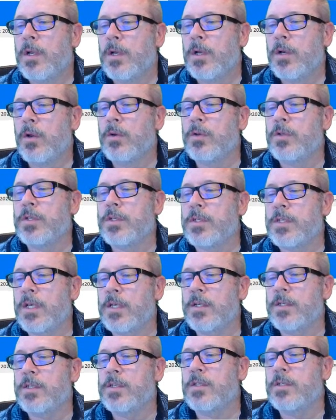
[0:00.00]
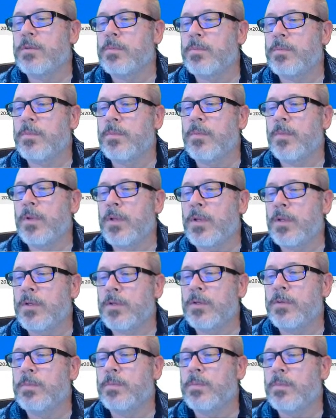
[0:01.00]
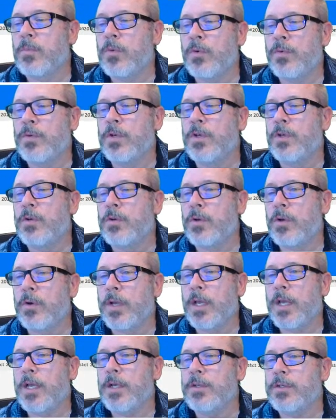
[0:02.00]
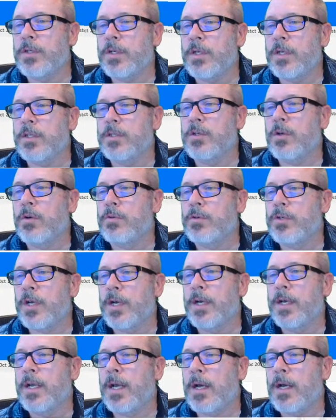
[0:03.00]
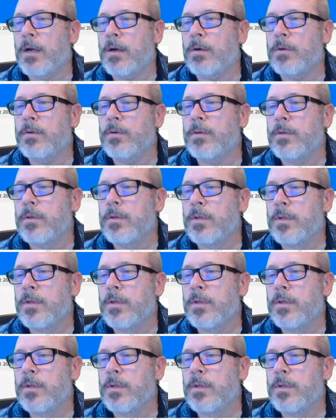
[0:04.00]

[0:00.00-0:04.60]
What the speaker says: Notice it says this is moved to a new location. Let's go check it out.